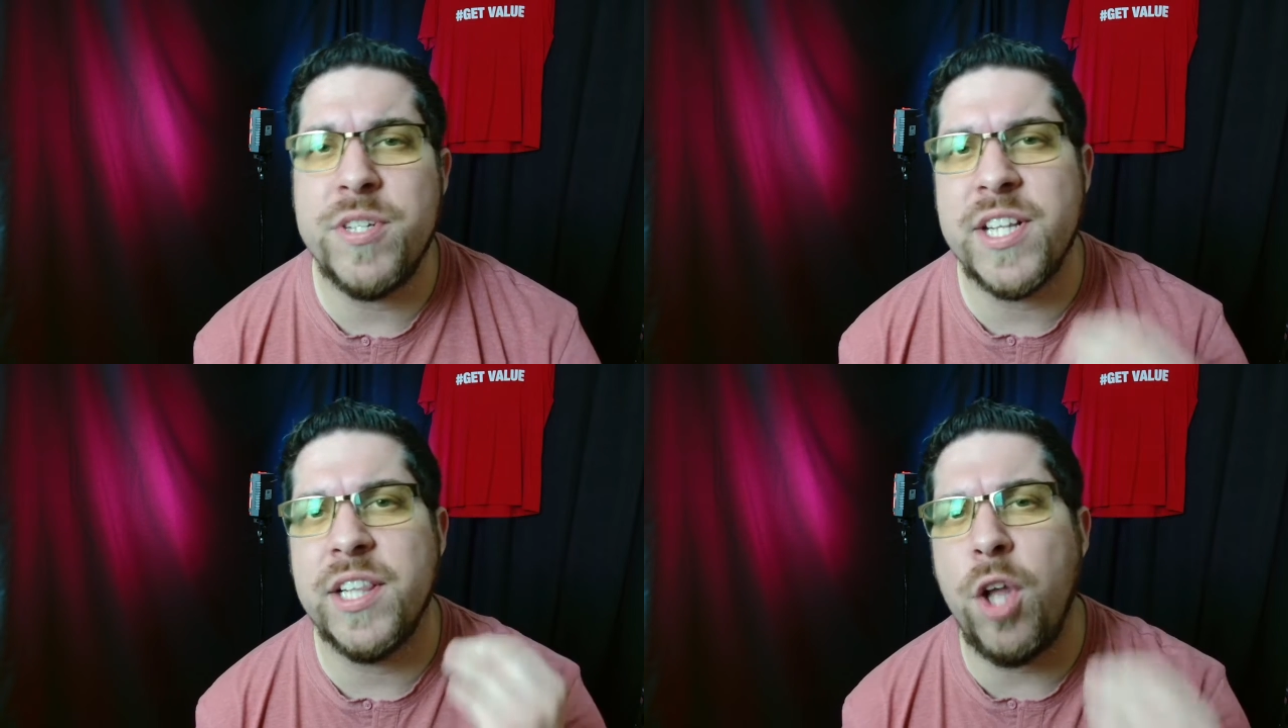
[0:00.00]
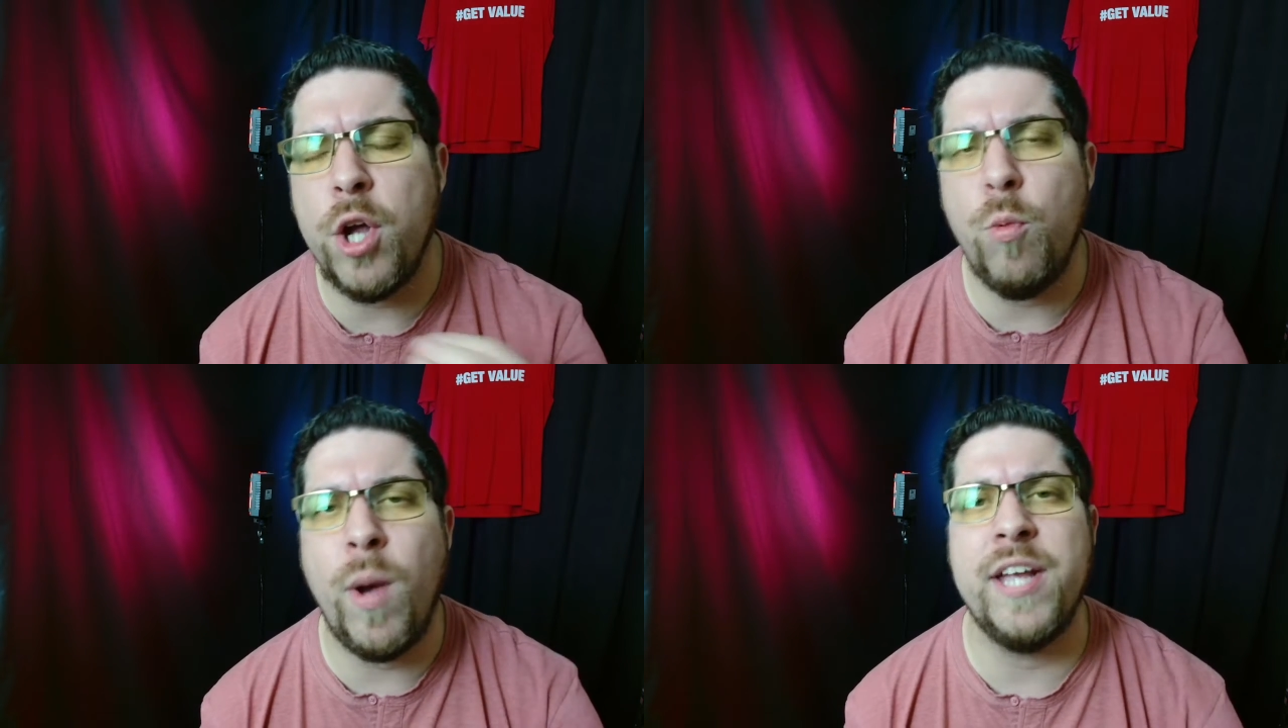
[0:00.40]
which is
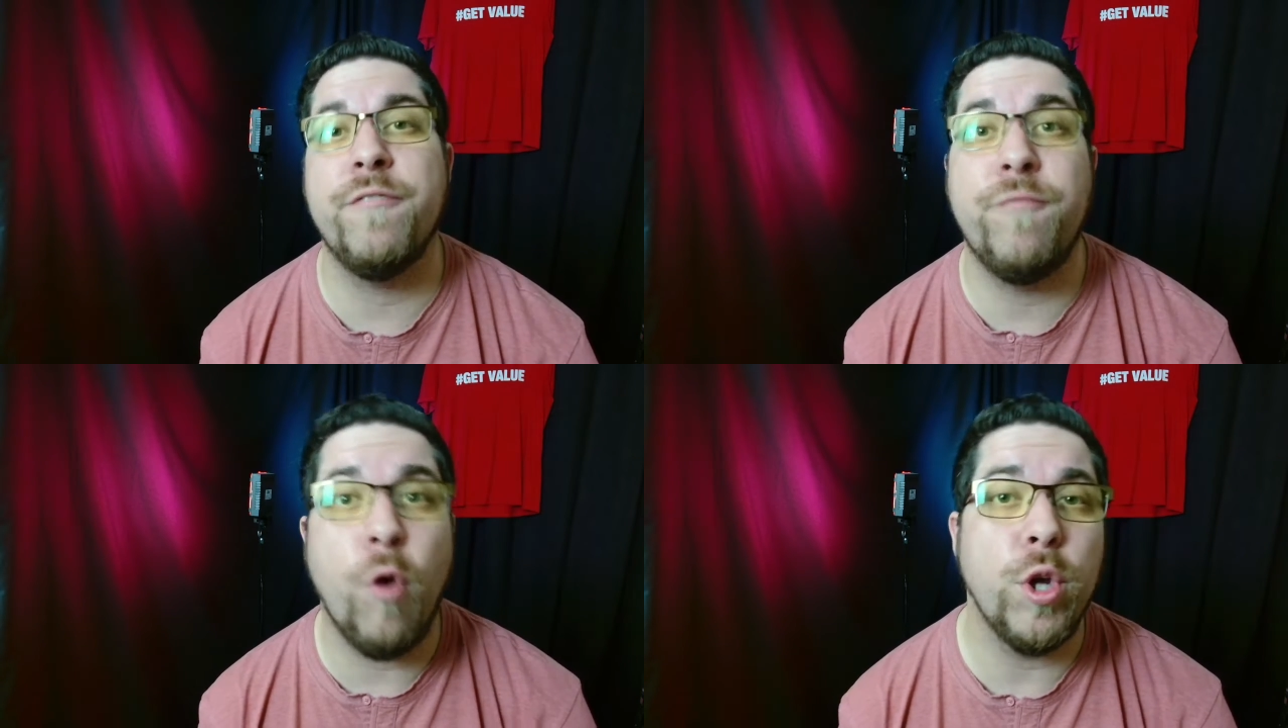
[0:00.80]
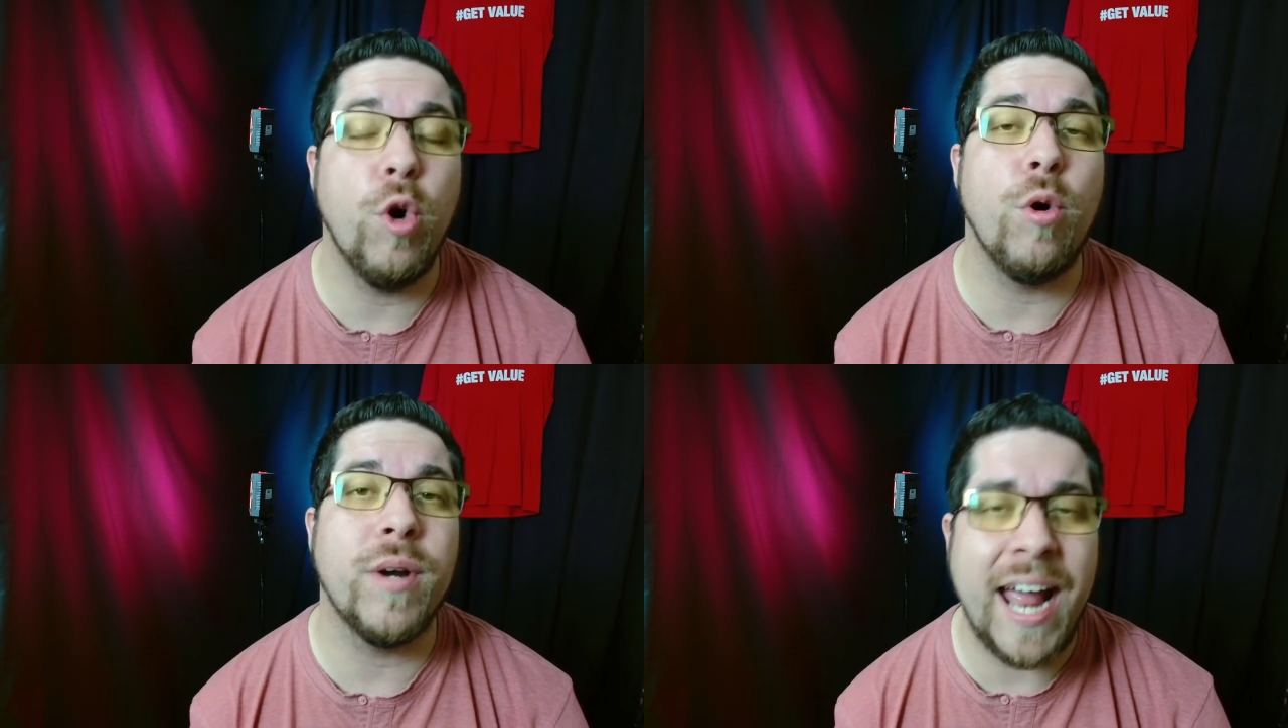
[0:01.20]
lightweight for
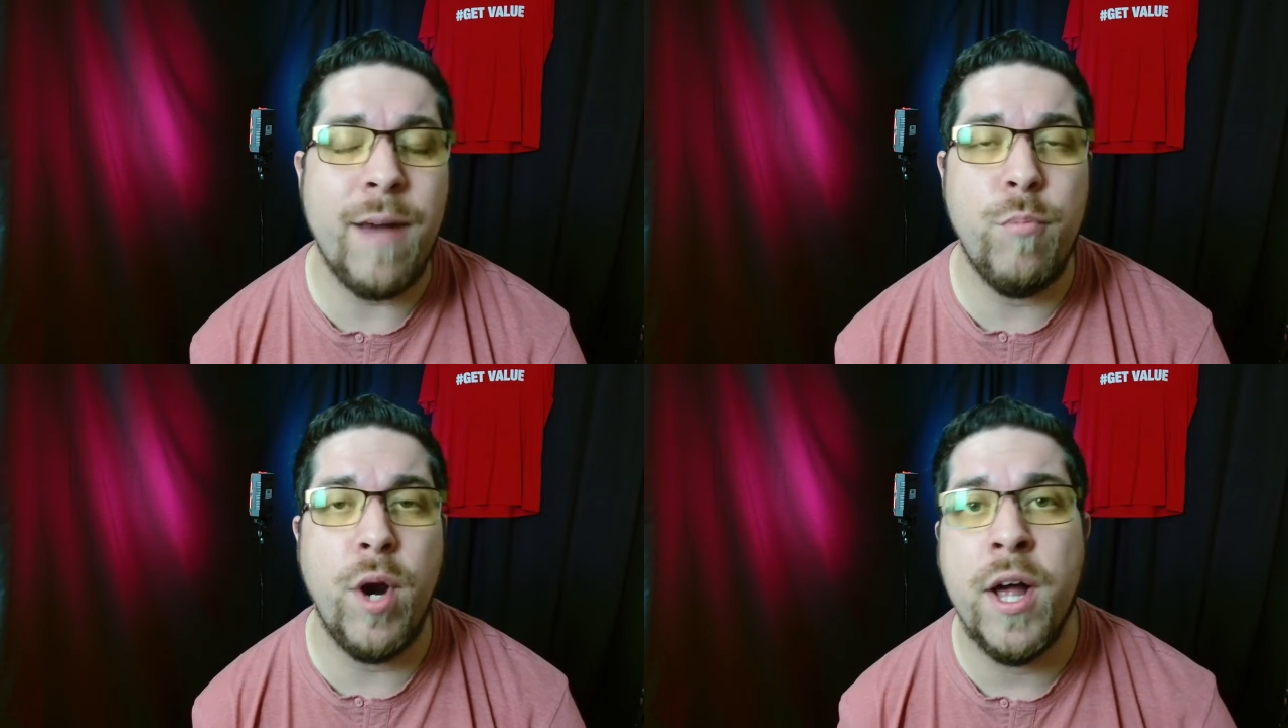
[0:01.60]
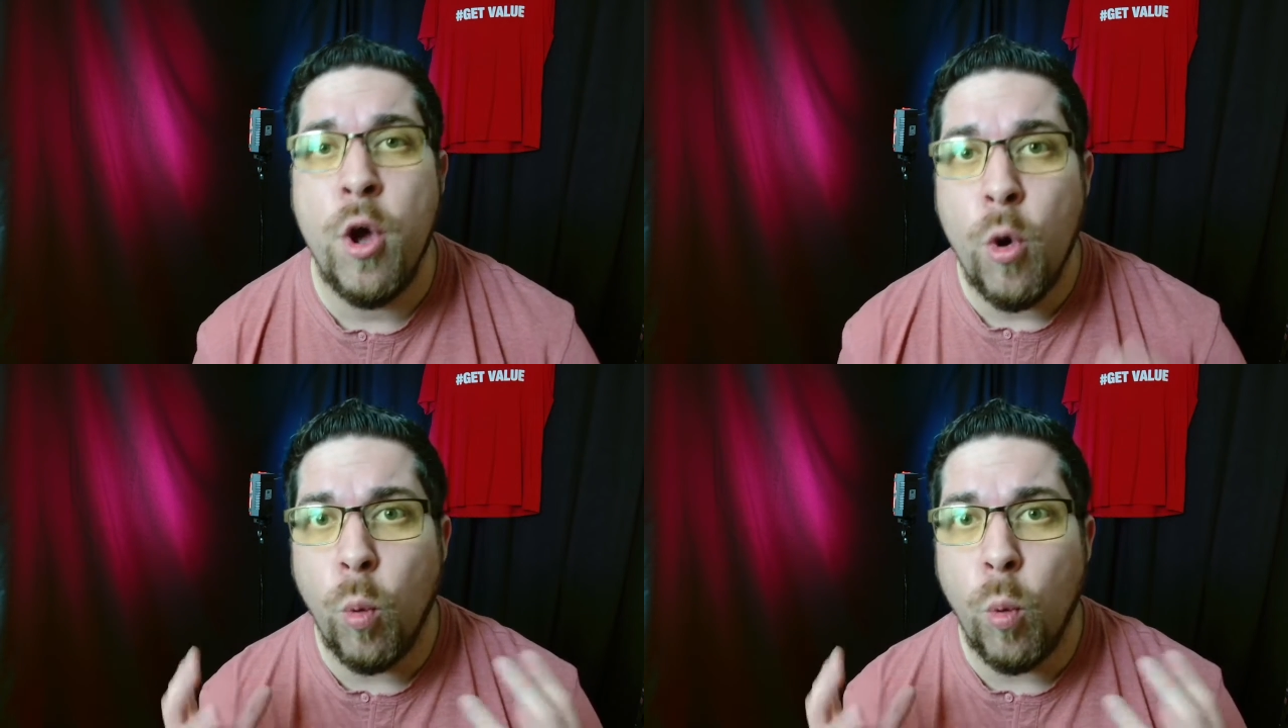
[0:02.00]
your camera,